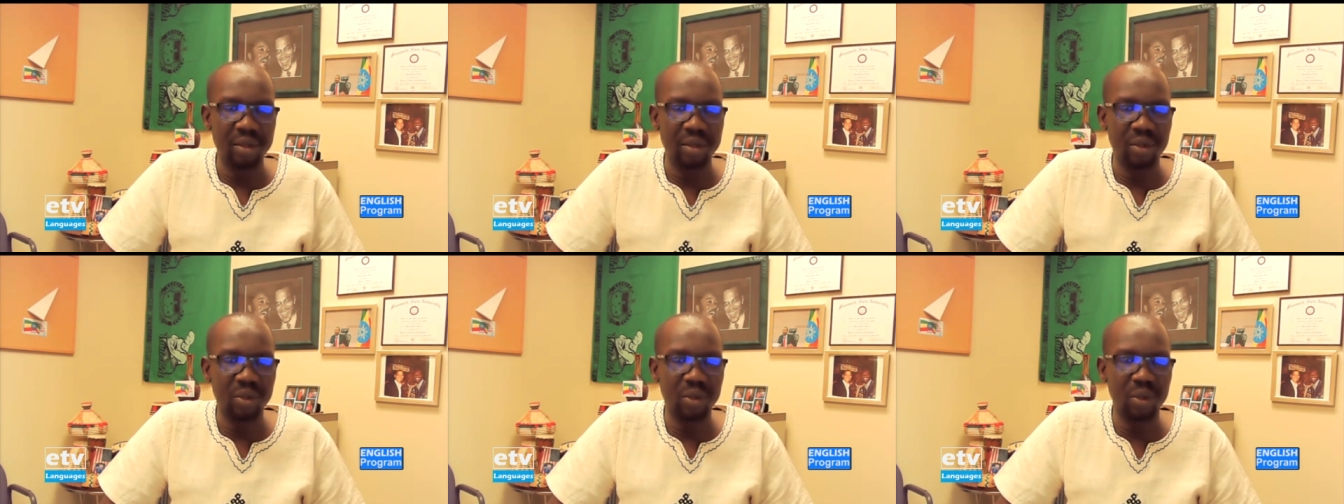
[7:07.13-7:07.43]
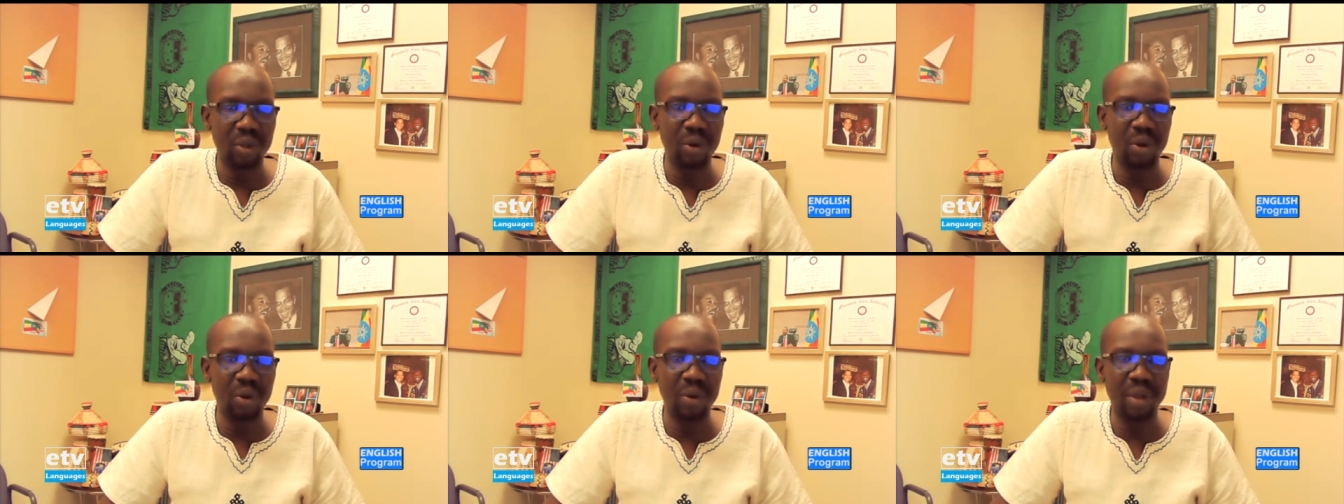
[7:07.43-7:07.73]

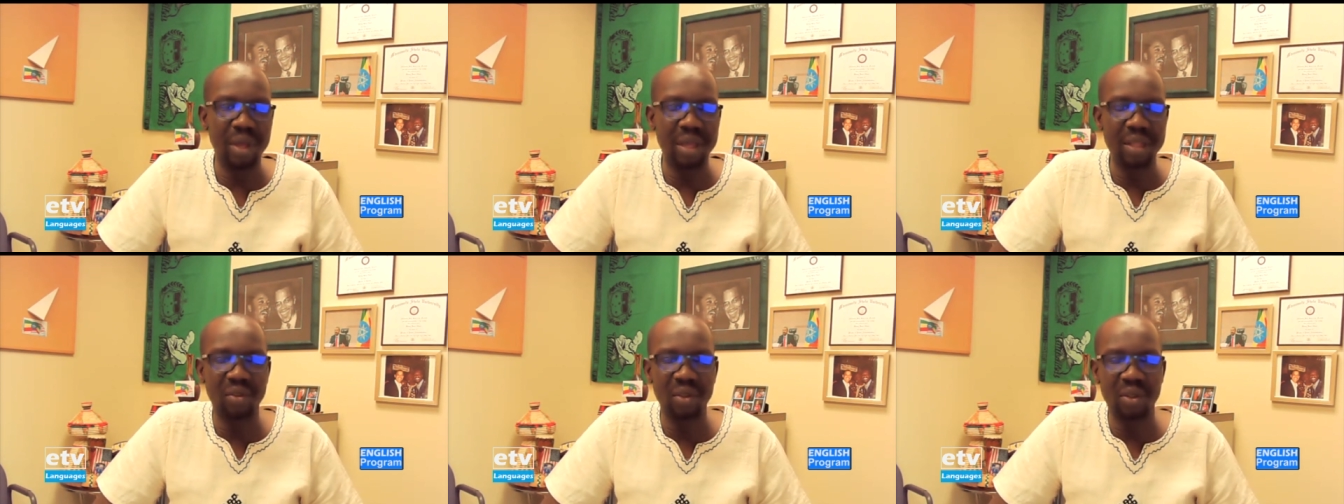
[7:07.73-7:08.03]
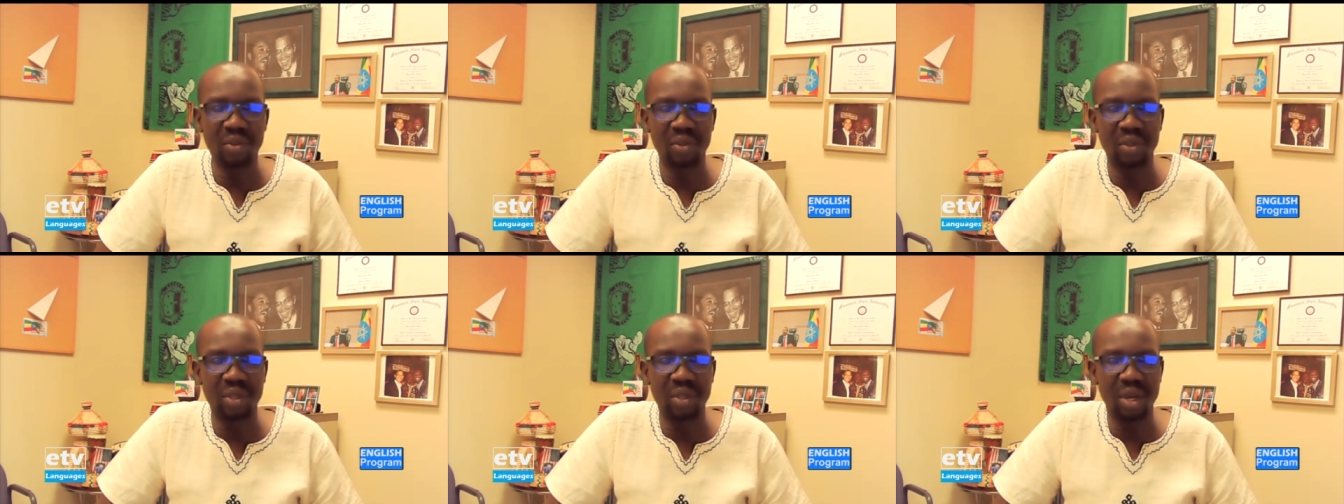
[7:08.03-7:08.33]
So it
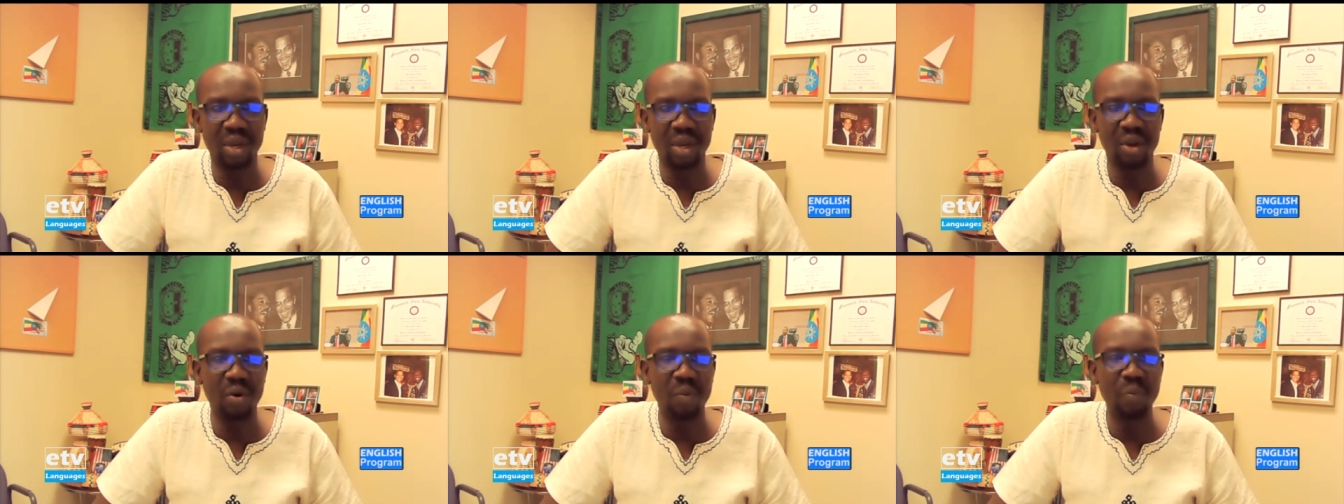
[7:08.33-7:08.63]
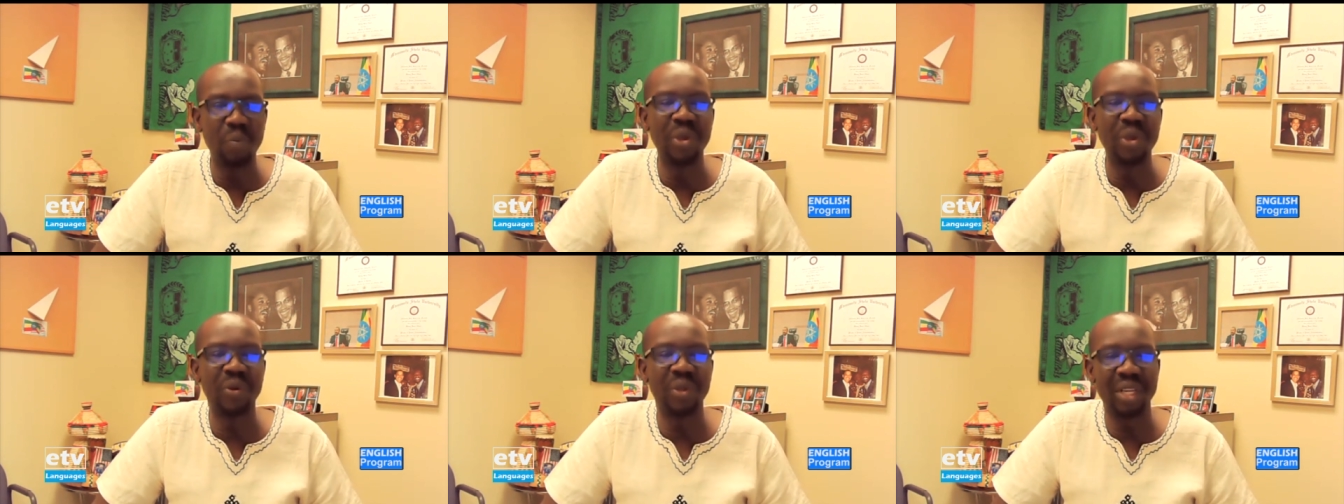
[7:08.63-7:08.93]
just
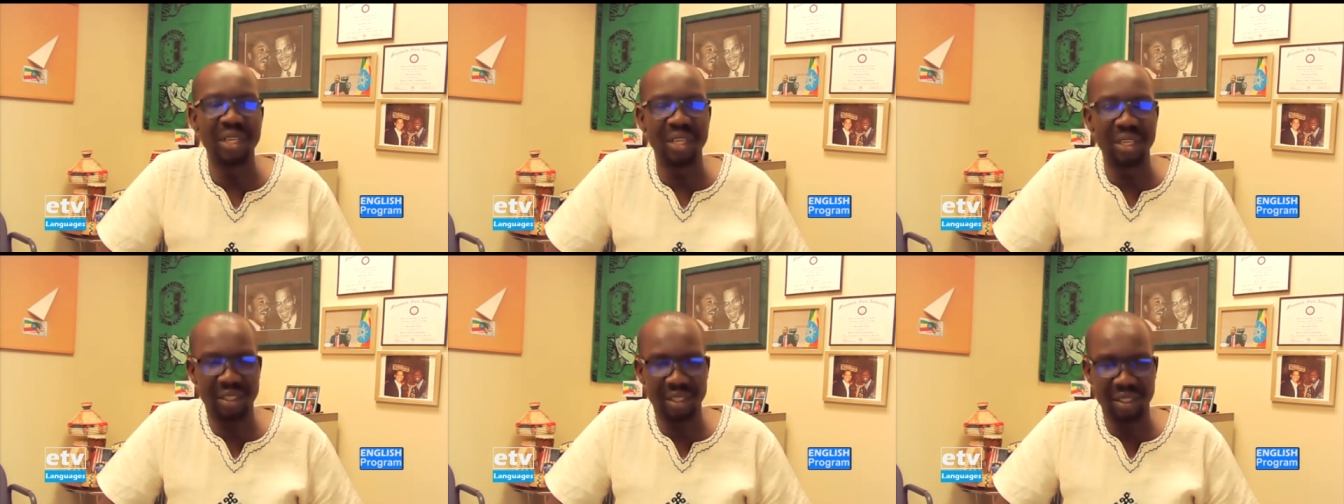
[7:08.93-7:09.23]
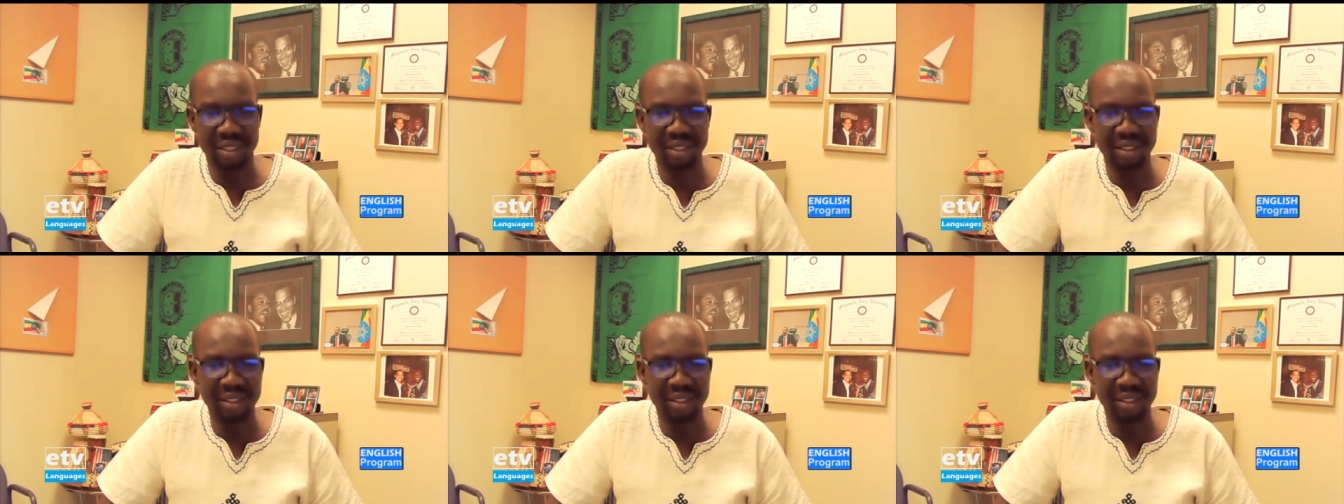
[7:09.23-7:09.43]
mutated